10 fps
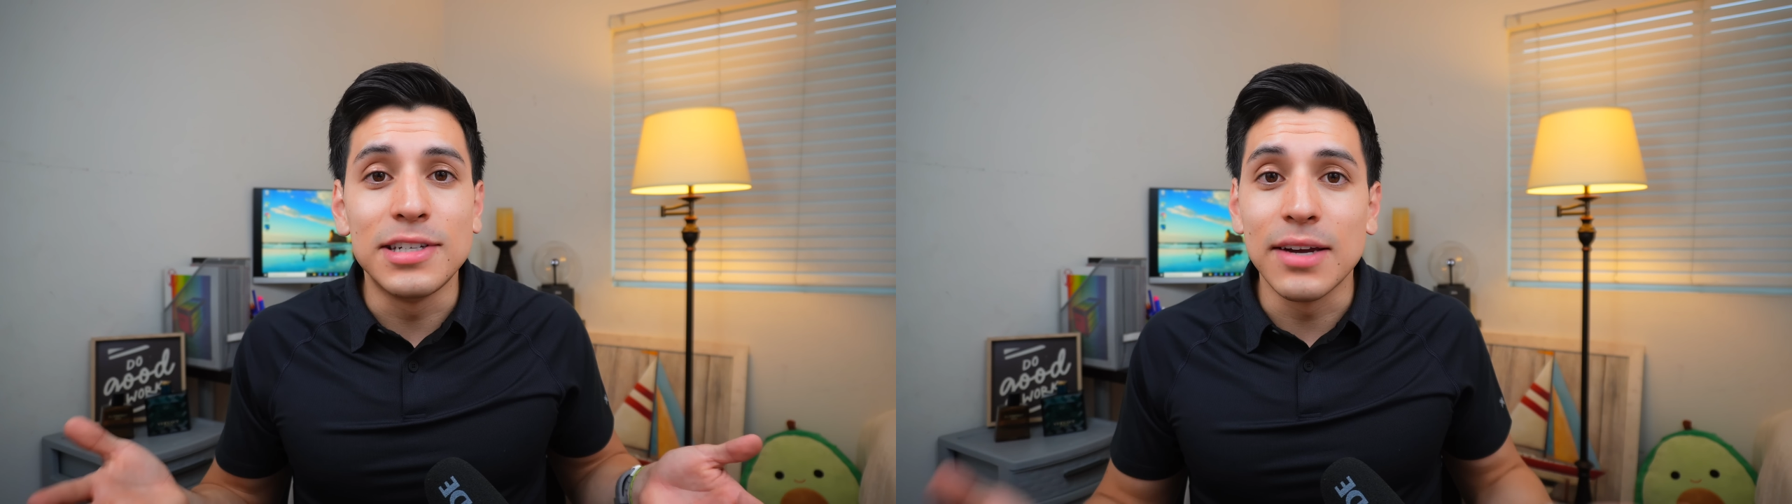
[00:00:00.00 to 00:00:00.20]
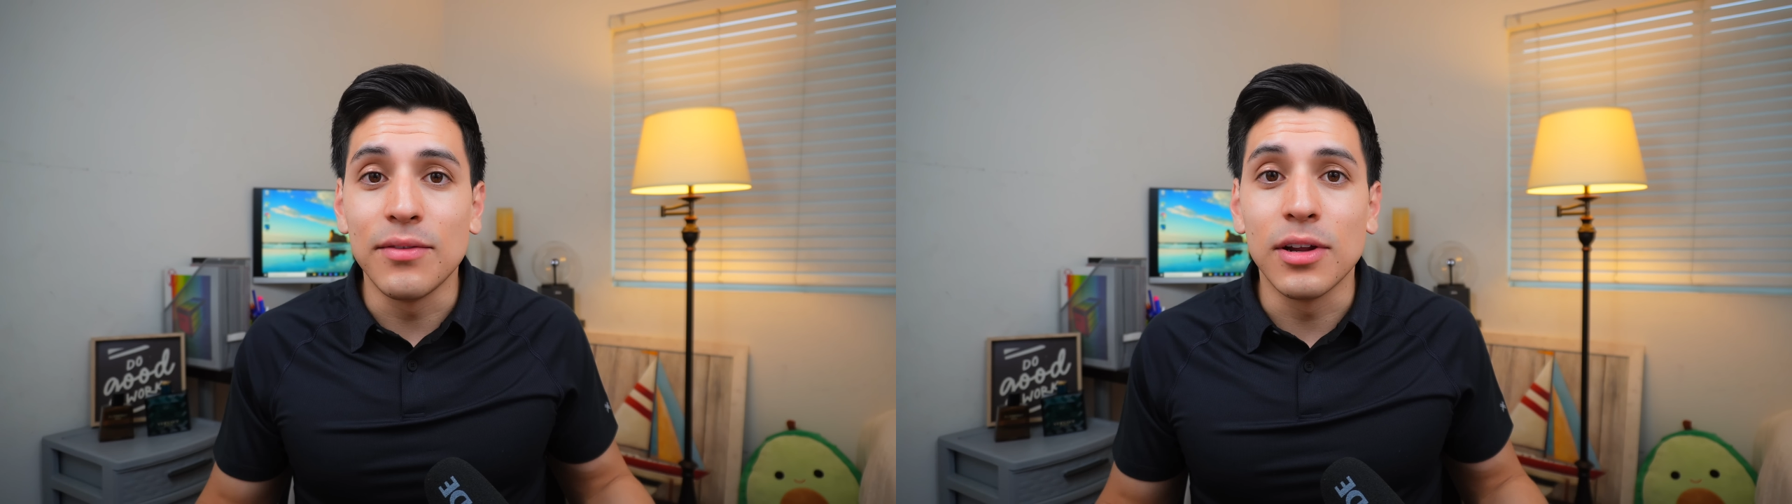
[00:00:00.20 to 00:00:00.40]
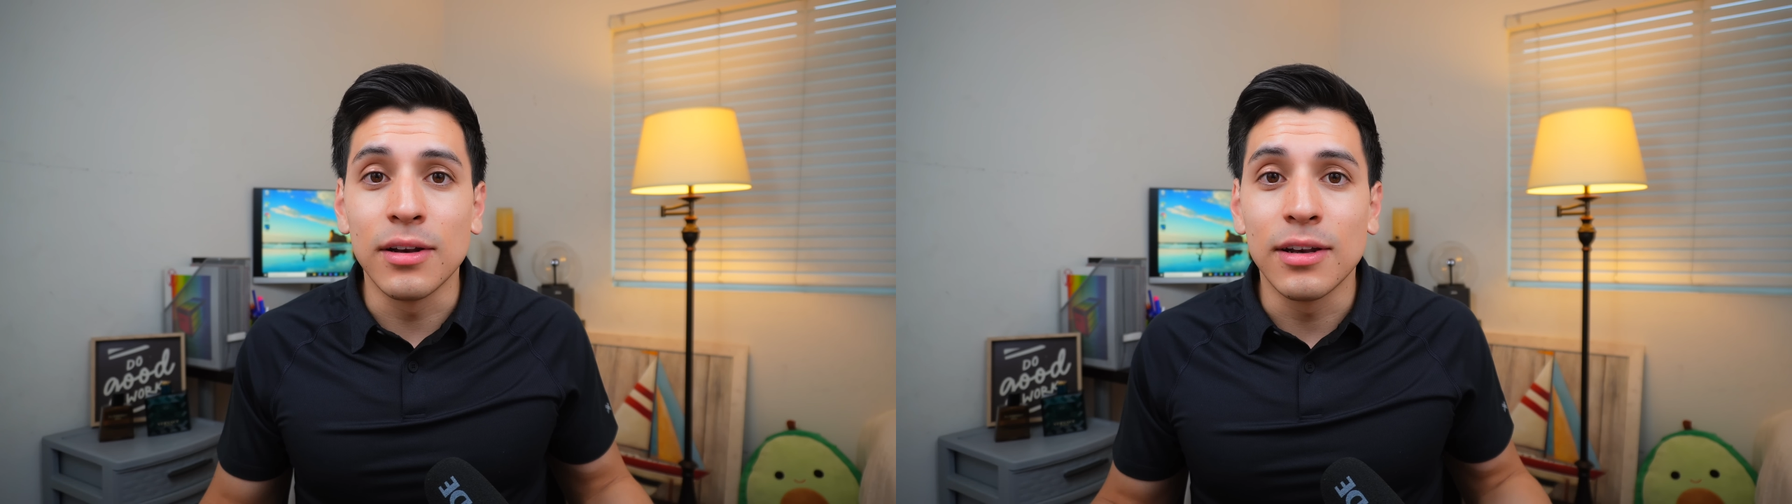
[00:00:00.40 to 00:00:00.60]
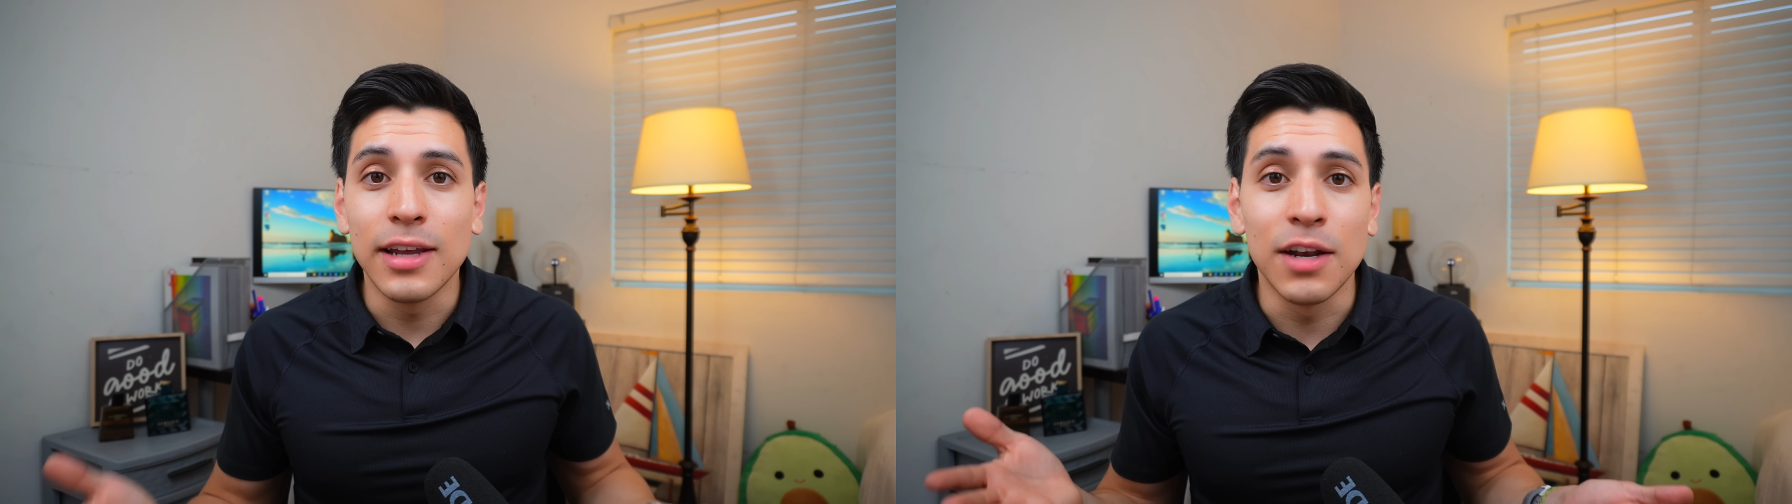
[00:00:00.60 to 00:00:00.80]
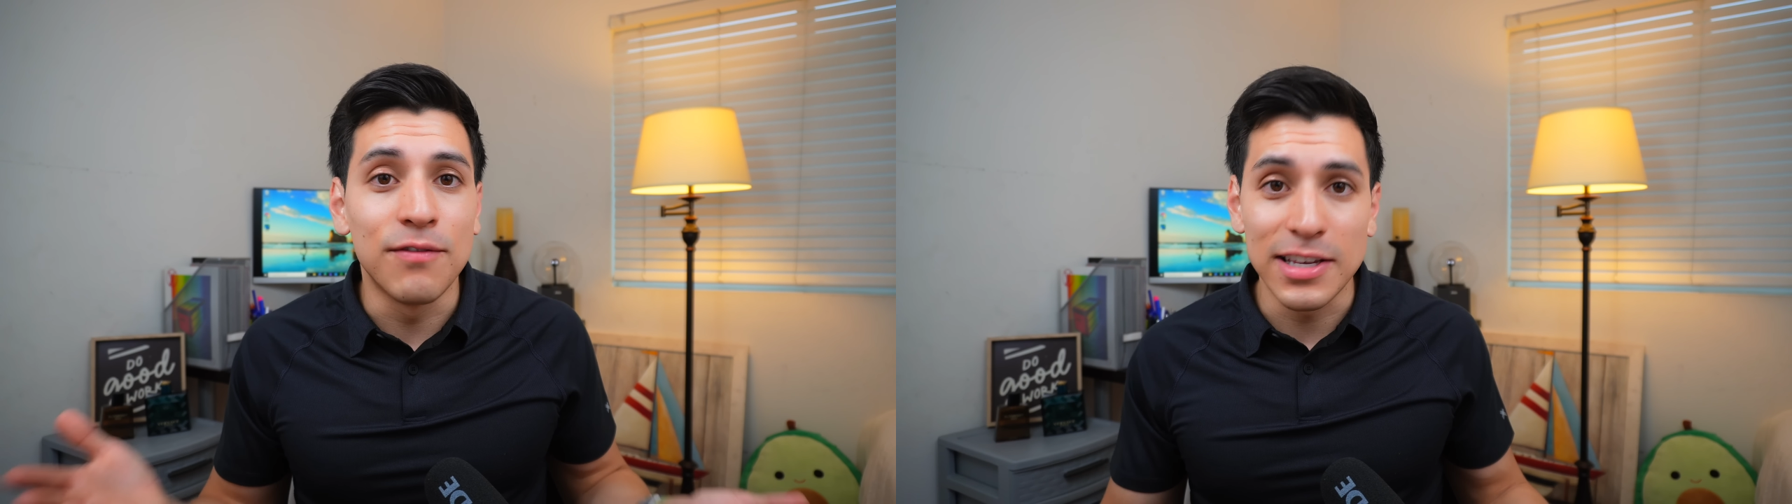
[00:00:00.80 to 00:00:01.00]
dividend
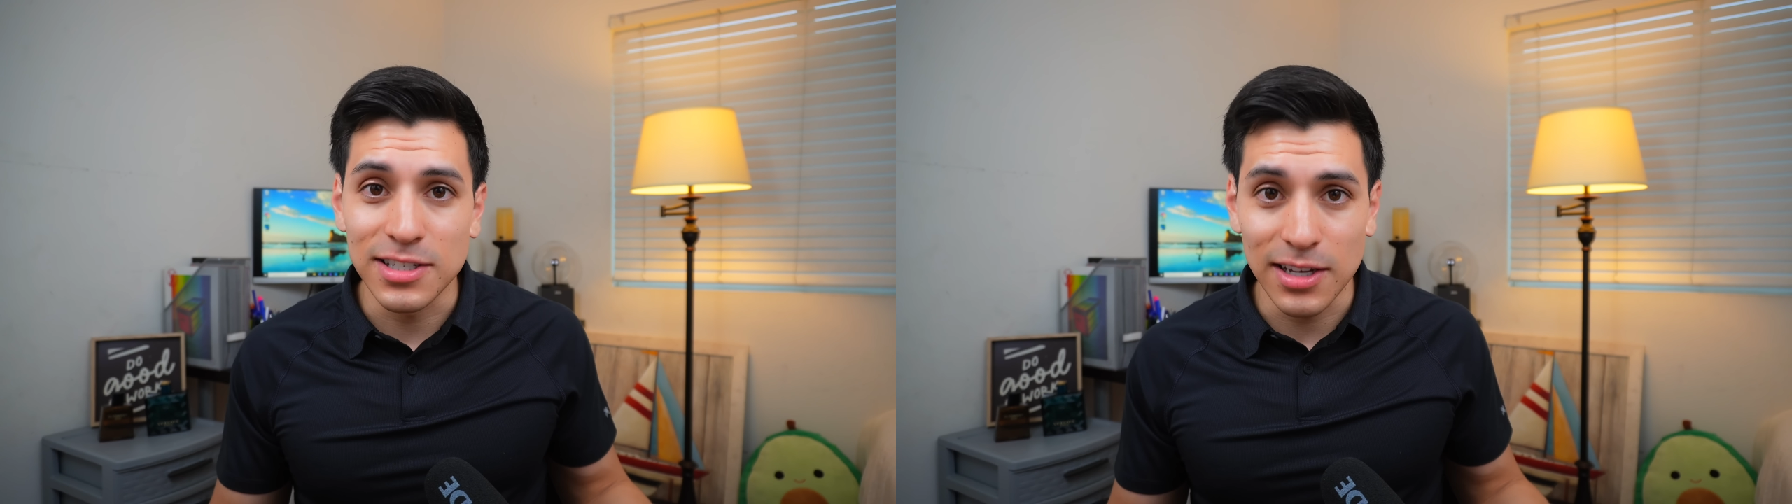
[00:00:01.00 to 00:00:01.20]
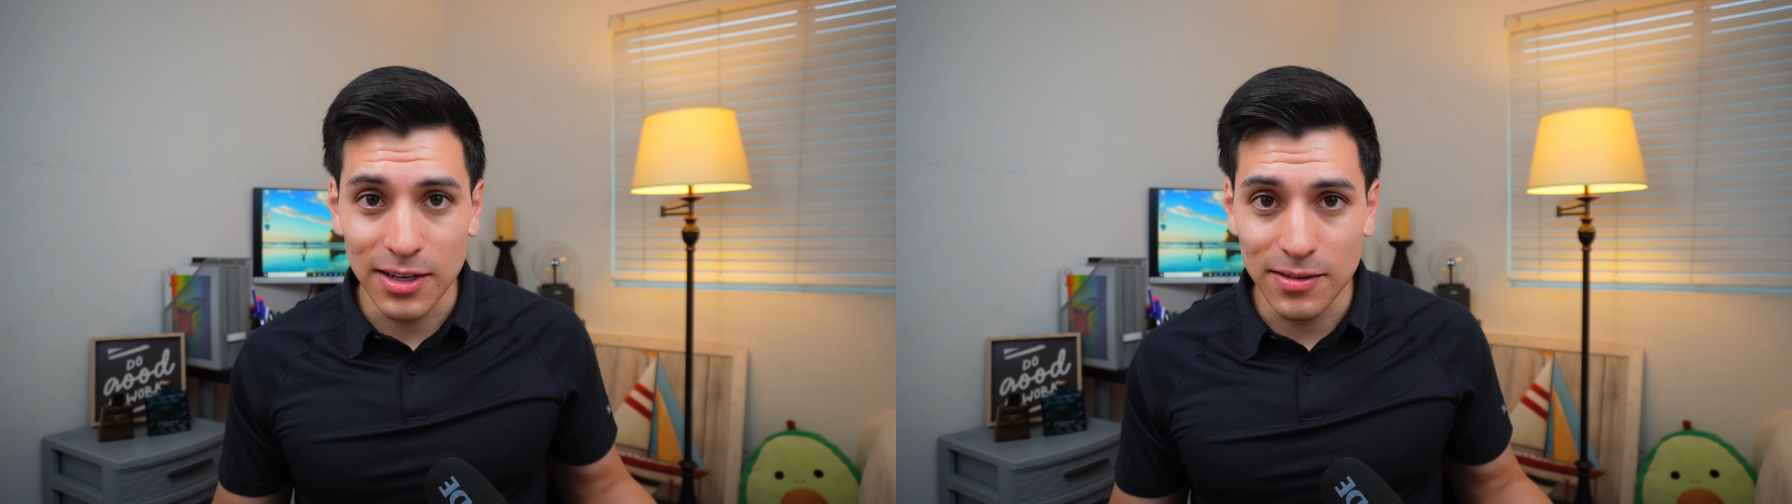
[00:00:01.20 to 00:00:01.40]
investing.